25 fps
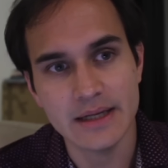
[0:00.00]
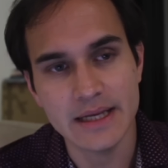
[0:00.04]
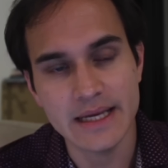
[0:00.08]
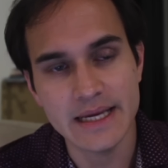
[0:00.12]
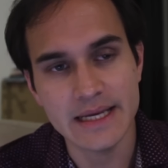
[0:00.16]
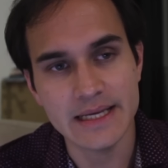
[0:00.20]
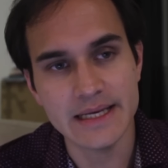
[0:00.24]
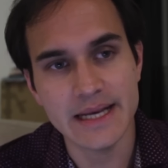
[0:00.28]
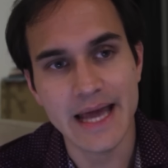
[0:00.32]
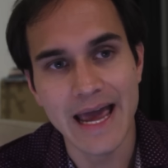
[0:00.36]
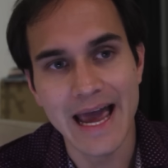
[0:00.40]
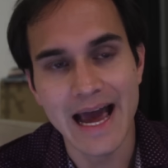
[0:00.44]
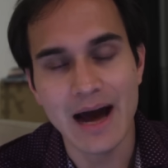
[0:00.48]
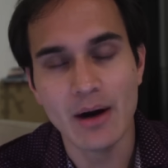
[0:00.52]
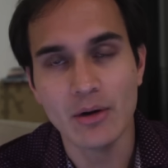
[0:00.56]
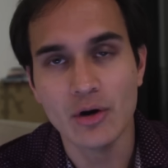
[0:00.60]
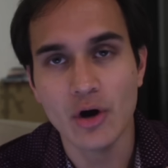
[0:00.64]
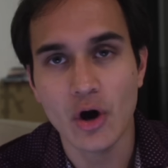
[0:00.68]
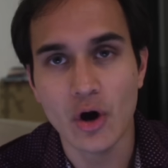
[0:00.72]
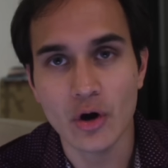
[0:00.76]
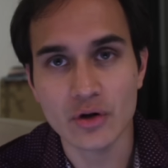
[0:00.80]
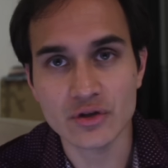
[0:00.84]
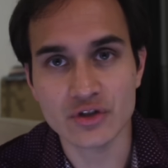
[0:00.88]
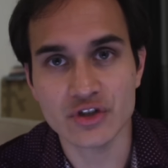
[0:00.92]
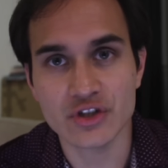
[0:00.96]
in our
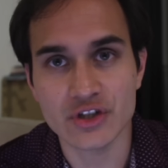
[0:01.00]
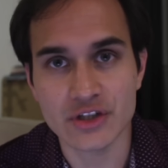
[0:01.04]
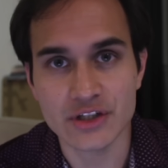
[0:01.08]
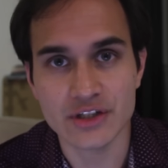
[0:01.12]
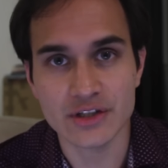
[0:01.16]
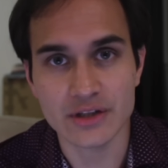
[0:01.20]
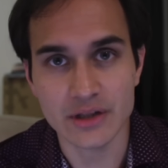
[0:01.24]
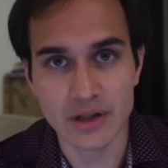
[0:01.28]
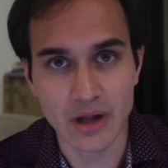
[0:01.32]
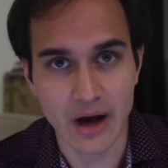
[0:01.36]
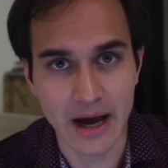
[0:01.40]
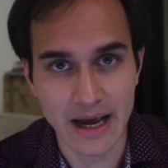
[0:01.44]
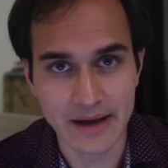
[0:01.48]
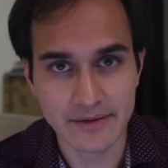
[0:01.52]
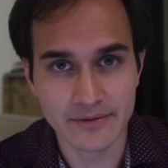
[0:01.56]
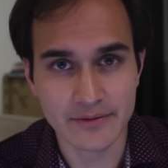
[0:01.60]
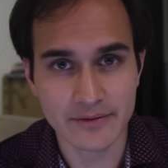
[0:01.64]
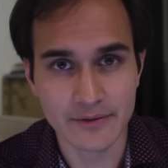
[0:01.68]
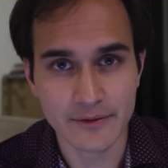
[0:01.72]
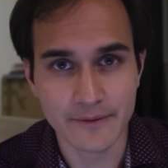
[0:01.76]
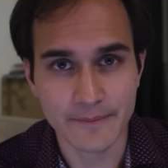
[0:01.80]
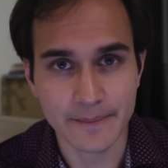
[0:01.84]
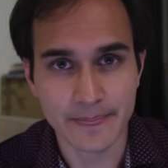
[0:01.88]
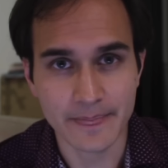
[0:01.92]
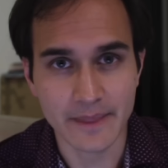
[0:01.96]
conscious life.